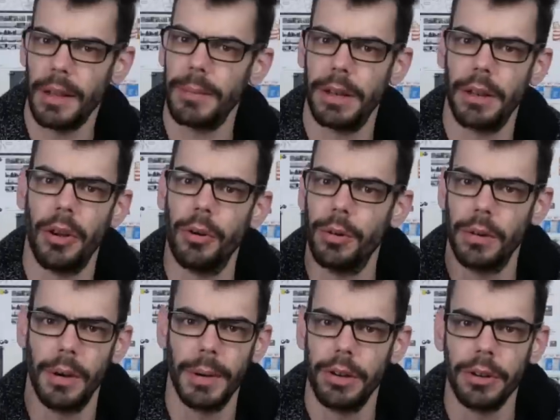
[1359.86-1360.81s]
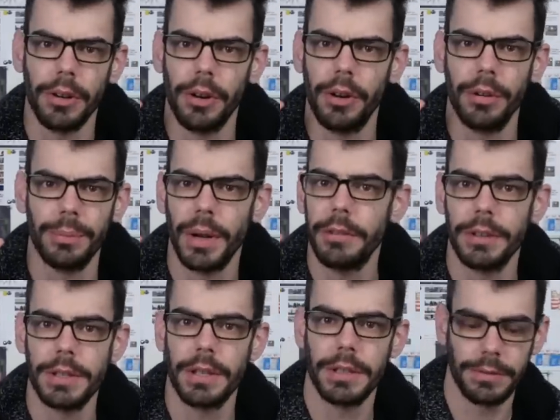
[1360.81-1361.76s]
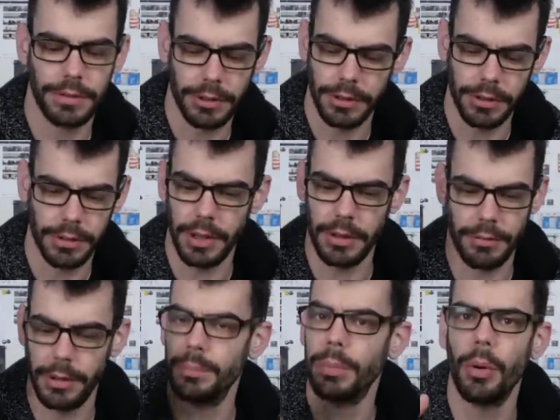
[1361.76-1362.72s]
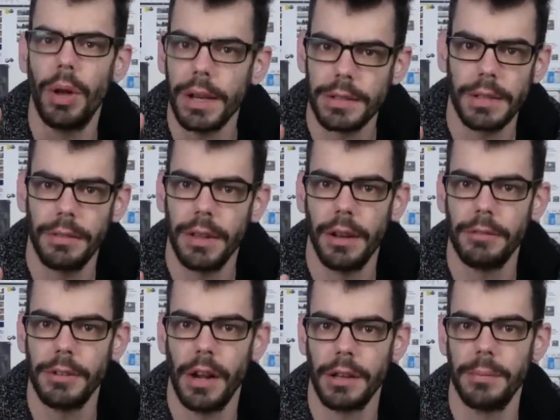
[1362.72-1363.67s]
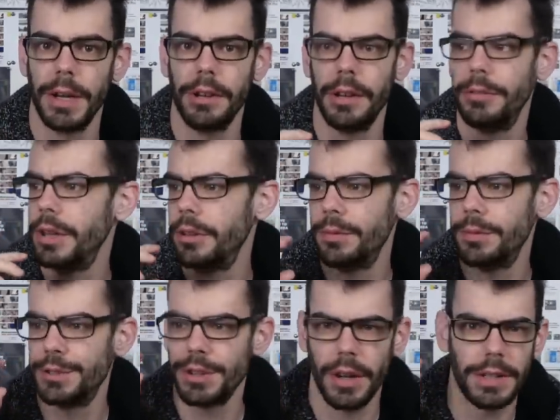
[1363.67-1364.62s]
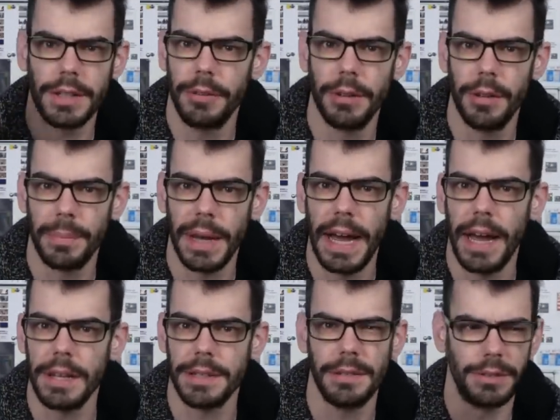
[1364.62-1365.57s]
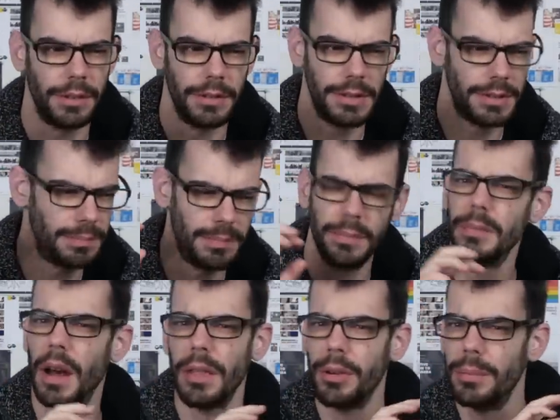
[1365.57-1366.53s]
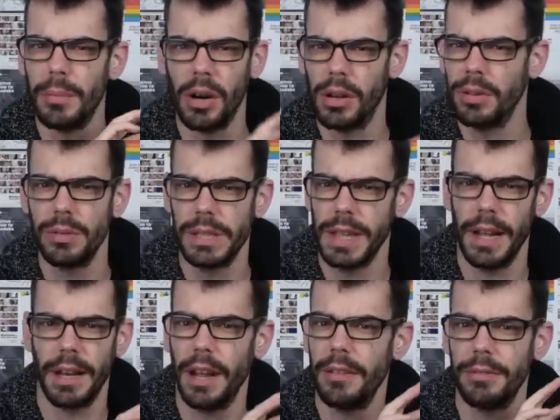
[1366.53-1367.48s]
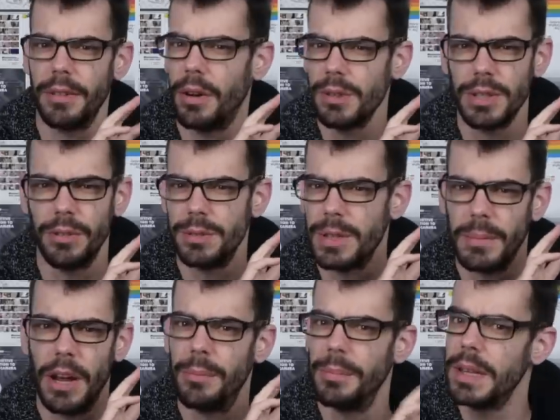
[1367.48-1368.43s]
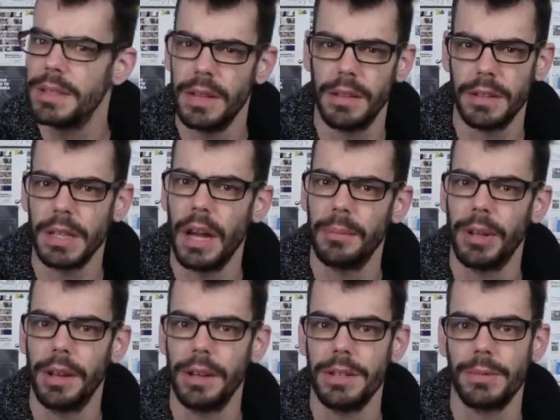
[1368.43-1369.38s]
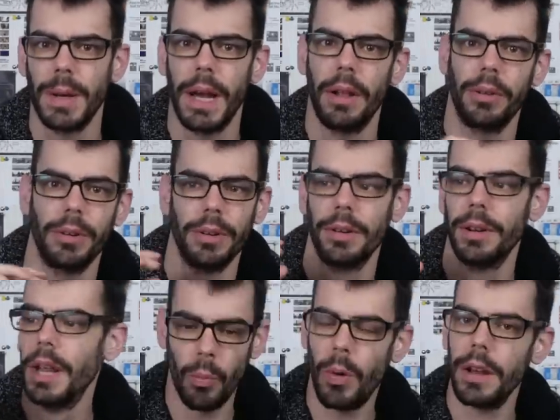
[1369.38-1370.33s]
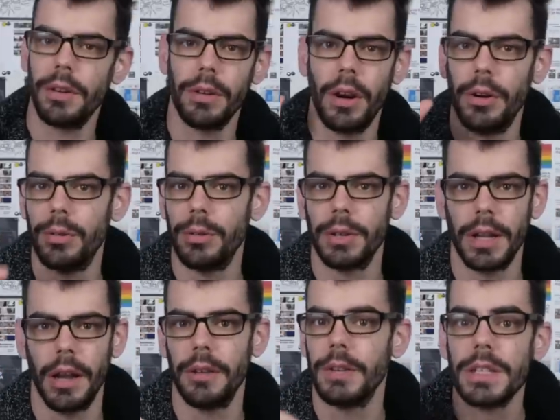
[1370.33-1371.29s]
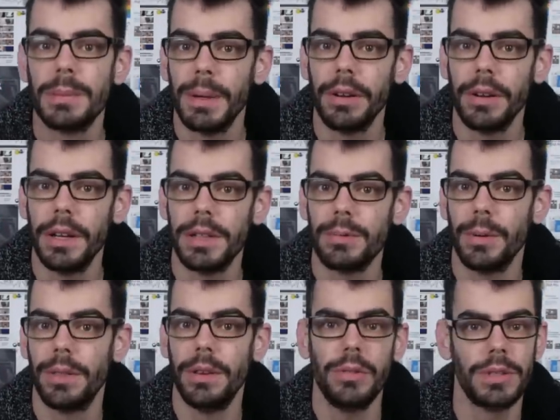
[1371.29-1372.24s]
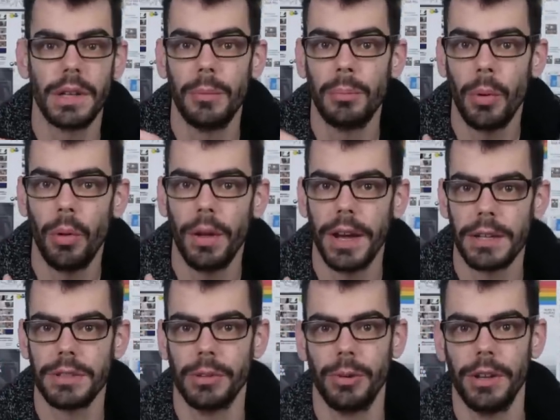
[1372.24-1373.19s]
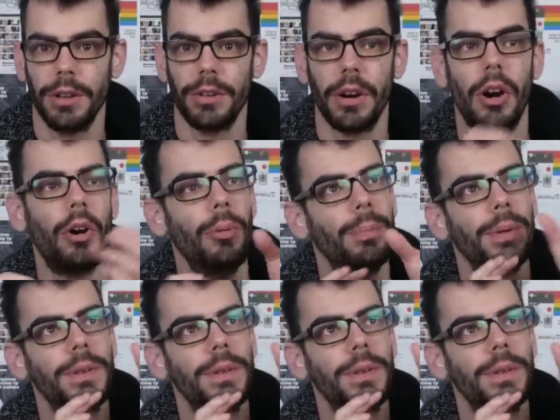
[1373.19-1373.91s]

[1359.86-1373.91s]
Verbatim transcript: Let me know about your own preferences for the different Bolex stuff that I've talked about. If you've shot stuff in the past, if there's other models that I've also somehow missed in the timeline as well, or what your own kind of experience with using a Bolex, or what your hope